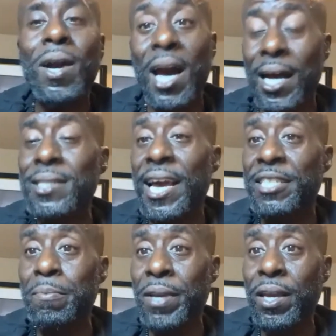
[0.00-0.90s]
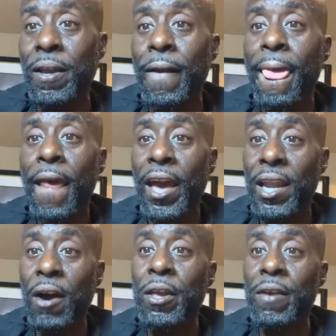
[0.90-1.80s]
contact me, and
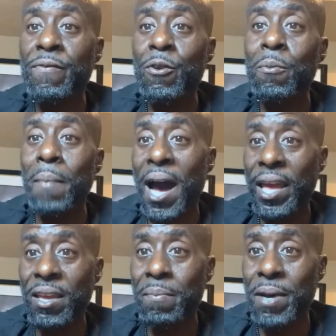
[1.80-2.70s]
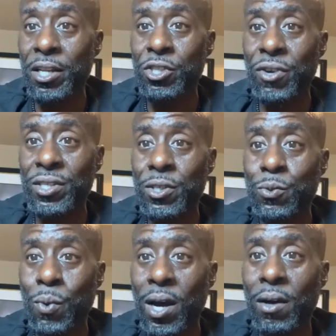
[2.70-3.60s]
I'll give you my email address as
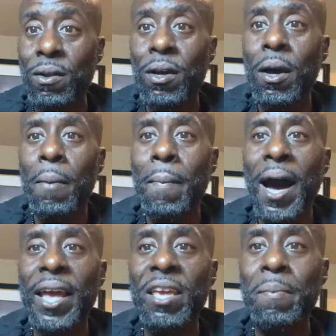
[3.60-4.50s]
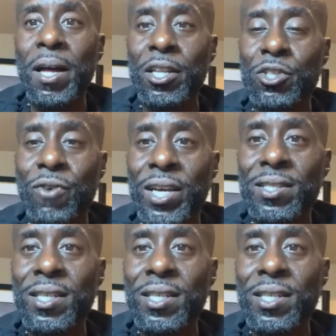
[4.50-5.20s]
well. My email address